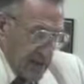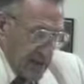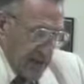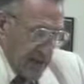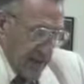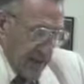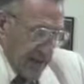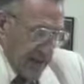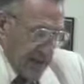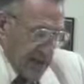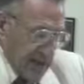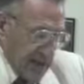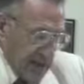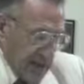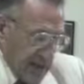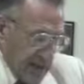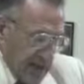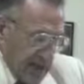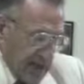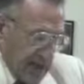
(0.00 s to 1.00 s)
All right,
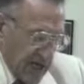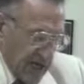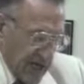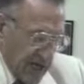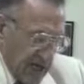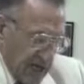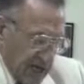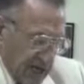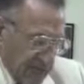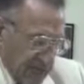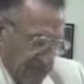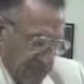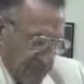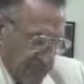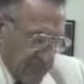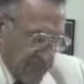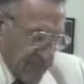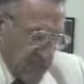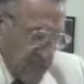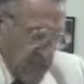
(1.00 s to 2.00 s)
let's keep reading.
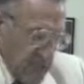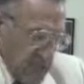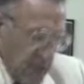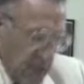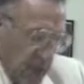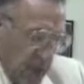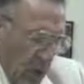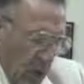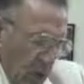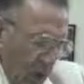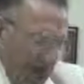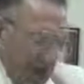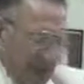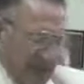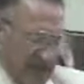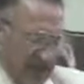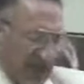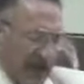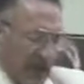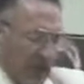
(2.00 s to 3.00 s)
Well,
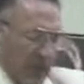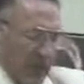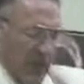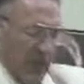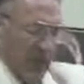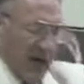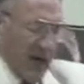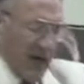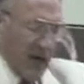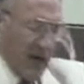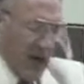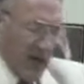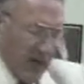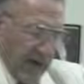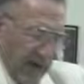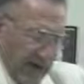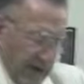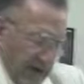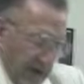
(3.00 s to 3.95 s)
you see, I hope I can get all right.